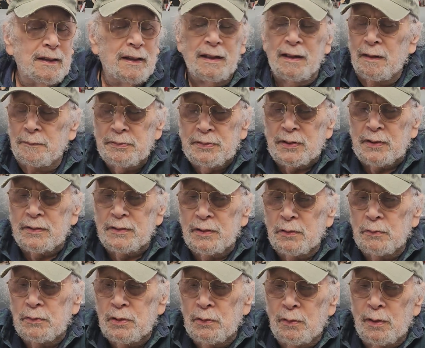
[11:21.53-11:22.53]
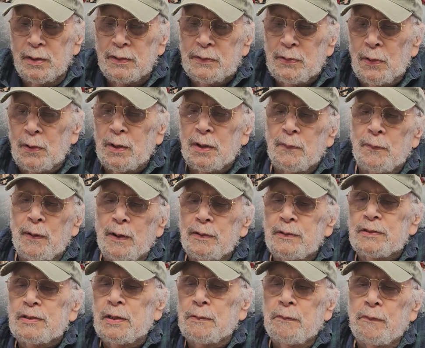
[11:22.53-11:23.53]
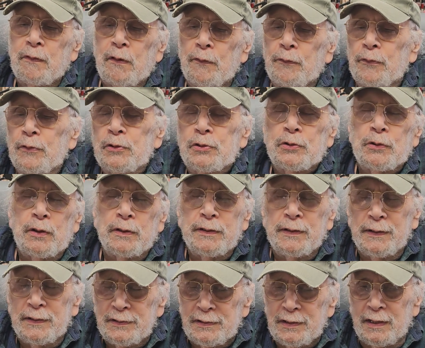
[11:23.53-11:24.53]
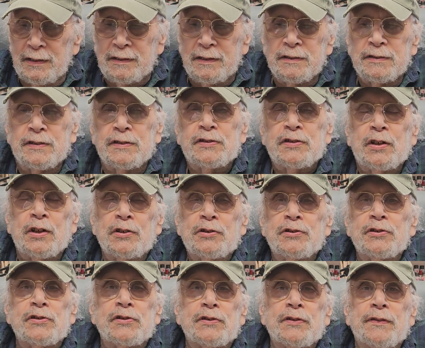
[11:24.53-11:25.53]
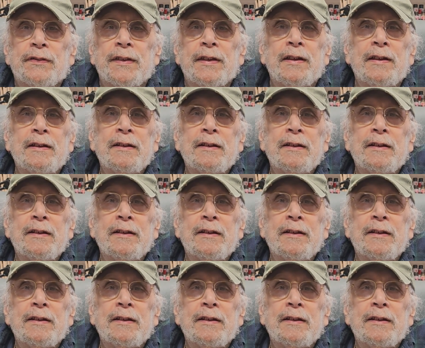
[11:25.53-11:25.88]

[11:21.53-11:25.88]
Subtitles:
I'm sorry. Do you want to talk about some of our future ideas, like the discussions? And